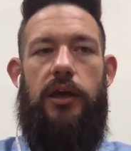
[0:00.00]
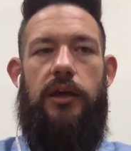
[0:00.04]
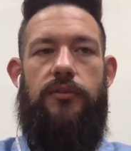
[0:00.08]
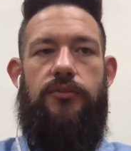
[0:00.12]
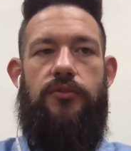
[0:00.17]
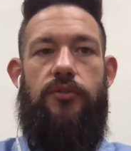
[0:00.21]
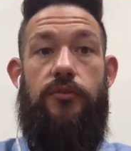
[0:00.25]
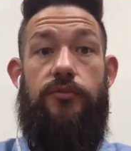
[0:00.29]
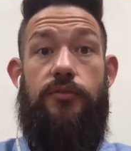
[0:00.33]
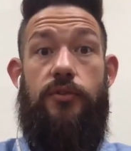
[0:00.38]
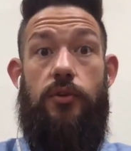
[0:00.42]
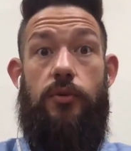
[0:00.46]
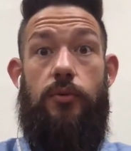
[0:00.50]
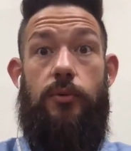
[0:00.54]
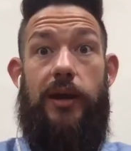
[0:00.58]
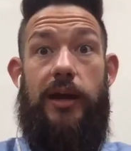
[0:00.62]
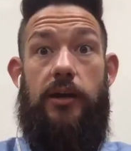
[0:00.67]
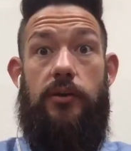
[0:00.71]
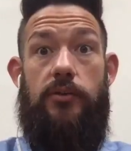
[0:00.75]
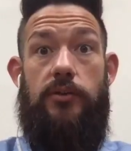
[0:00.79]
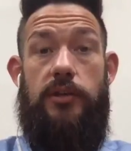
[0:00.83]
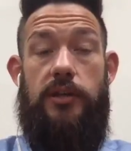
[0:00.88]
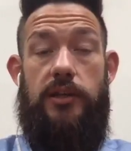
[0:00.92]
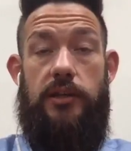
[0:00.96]
So if you're
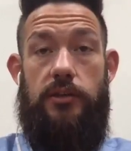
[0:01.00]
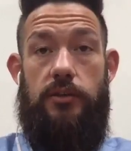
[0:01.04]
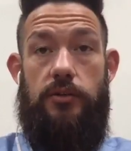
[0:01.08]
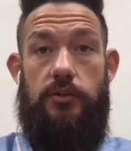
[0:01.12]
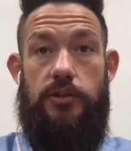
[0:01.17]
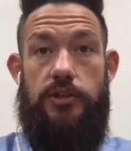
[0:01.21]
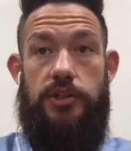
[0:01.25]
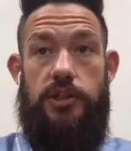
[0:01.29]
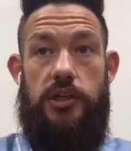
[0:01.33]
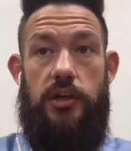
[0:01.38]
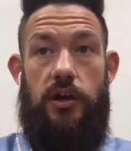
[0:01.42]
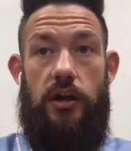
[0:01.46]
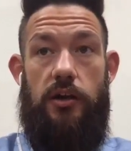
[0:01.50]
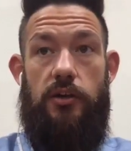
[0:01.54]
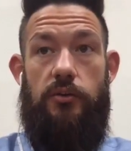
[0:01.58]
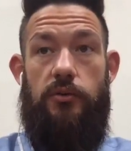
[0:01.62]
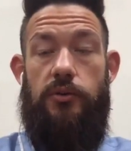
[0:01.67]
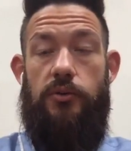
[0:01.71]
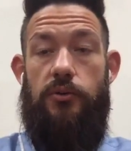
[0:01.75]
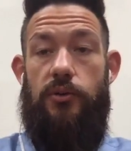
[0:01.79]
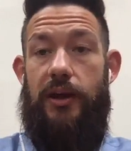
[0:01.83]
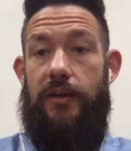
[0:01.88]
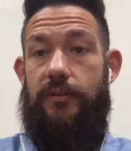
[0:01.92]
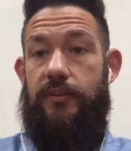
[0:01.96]
around and you're in Chicago
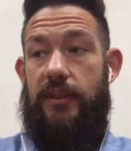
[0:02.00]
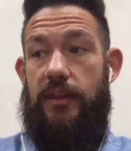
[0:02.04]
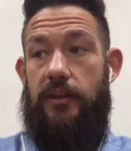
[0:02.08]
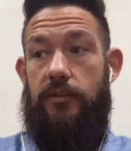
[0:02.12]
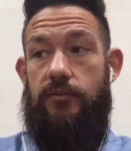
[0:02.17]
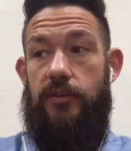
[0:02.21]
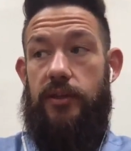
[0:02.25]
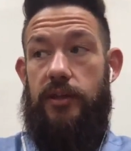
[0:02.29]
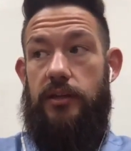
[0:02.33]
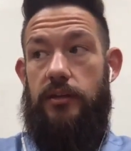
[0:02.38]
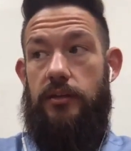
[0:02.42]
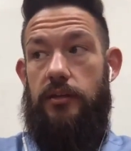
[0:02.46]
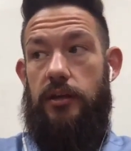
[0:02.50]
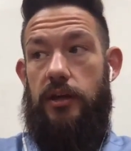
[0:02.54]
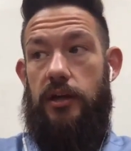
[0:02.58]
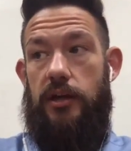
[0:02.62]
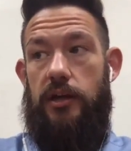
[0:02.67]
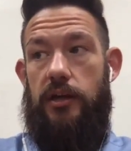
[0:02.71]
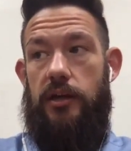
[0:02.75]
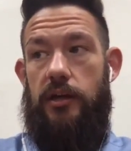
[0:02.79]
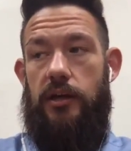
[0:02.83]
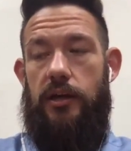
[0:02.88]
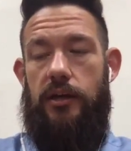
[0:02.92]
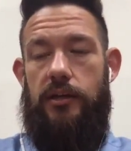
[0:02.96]
and you're at that event,
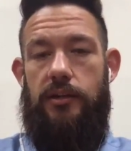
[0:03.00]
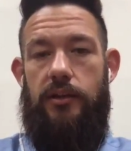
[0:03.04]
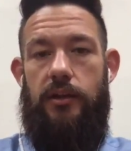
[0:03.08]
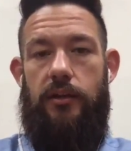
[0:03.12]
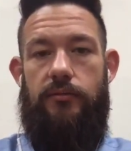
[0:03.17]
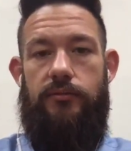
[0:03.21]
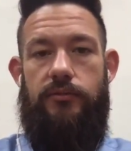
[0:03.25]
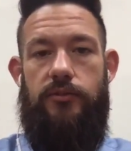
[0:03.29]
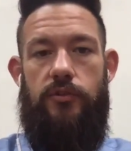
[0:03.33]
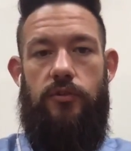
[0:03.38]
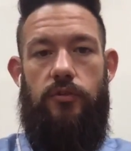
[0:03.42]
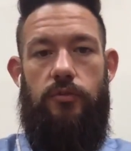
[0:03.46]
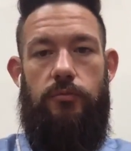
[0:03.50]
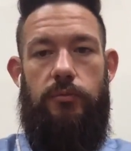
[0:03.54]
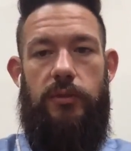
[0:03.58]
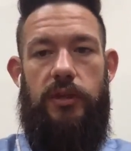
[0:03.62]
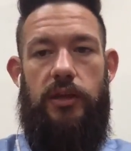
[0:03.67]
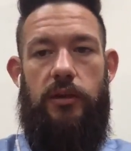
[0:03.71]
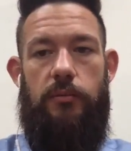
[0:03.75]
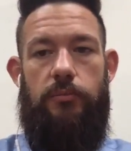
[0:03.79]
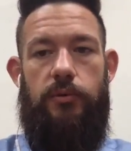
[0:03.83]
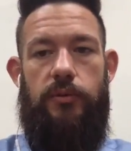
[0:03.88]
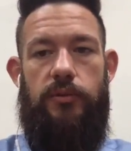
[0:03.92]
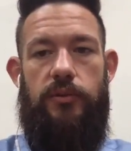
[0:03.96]
I'd love to meet
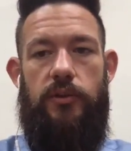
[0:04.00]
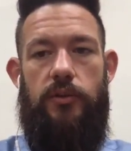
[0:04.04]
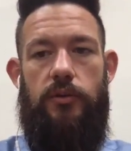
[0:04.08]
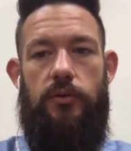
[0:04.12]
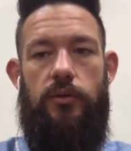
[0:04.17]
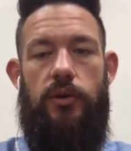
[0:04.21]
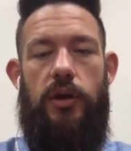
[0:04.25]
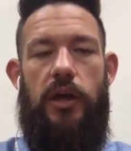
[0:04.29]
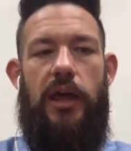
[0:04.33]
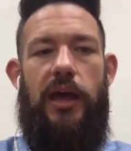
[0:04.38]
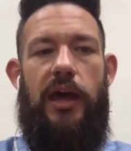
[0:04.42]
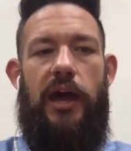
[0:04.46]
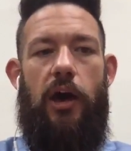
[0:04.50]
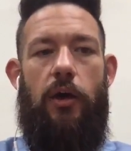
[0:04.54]
up with you.